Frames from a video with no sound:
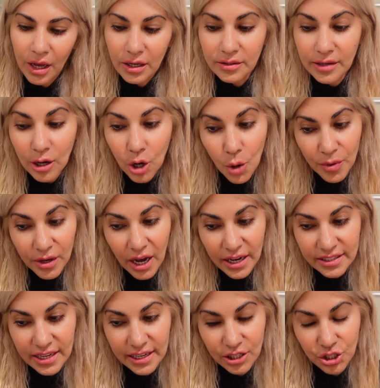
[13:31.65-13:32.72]
So I hope you guys
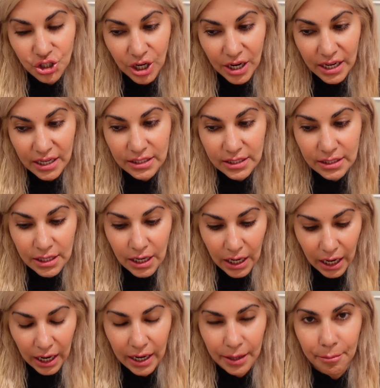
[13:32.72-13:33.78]
take a chance
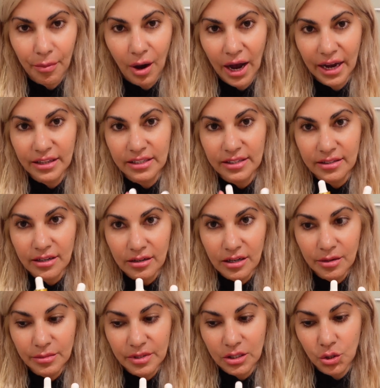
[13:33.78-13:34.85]
and buy the
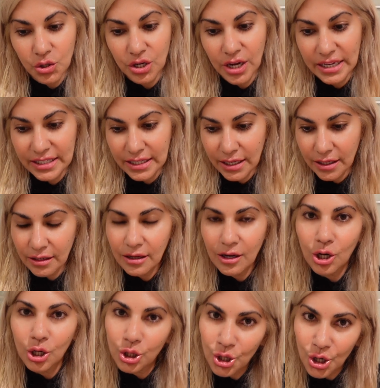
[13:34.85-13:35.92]
serum so you guys can
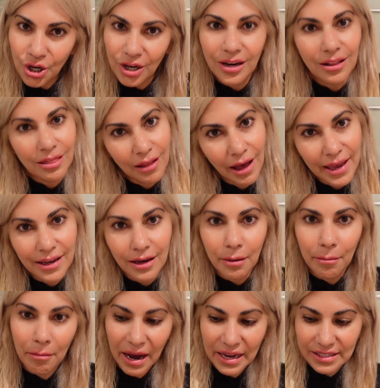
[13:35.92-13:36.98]
look like
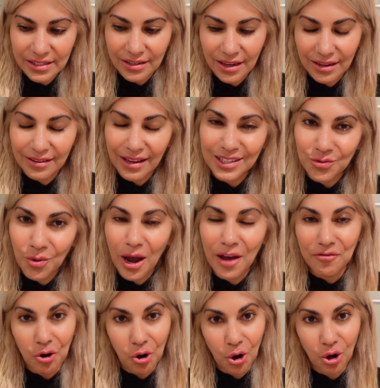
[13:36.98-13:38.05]
my skin. That's why
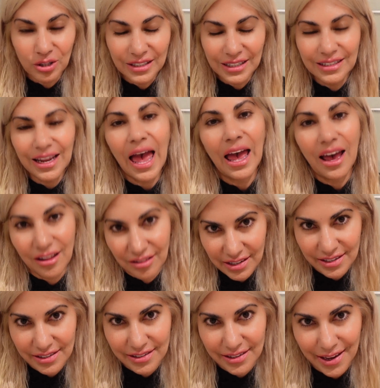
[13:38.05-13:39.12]
I've called it Ellie
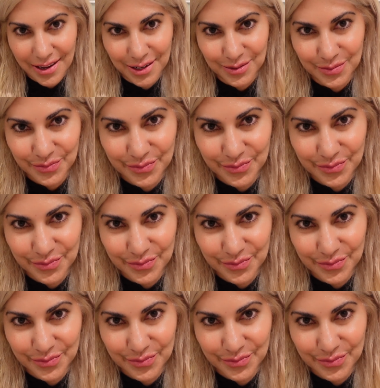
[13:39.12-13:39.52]
Skin.